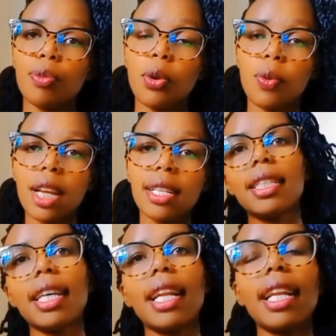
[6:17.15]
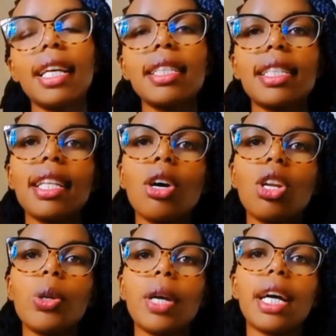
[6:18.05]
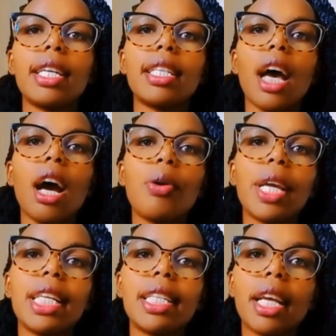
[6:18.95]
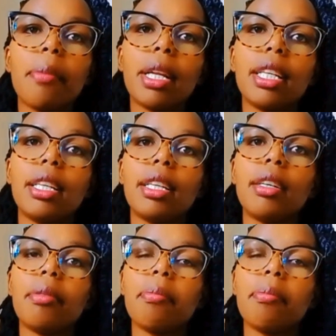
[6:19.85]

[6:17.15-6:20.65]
All right, let's now look at how Etica Money